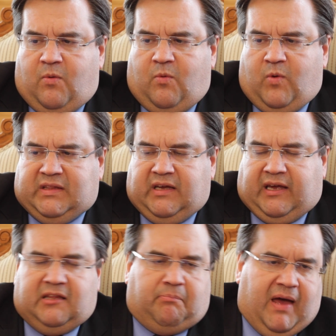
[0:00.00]
when the
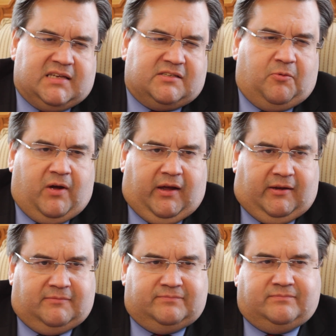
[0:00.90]
kid passed
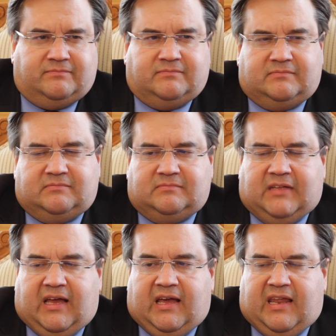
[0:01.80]
away
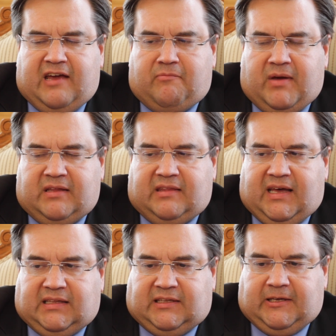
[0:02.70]
and I made
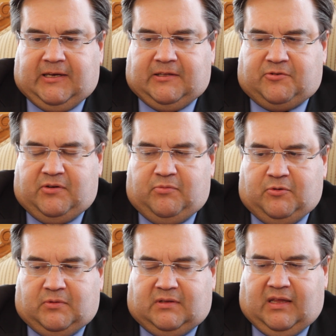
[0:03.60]
that
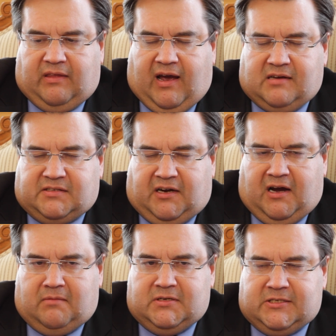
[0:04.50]
tribute at the House of
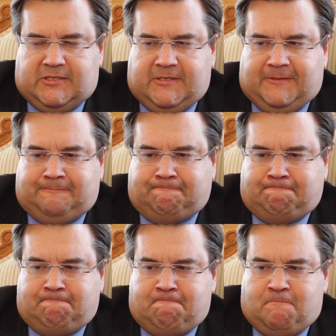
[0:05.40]
Commons,
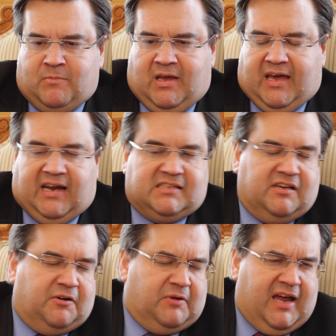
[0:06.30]
and I
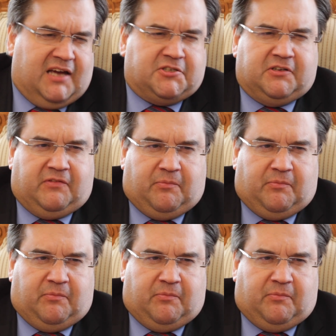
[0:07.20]
saw the reaction of the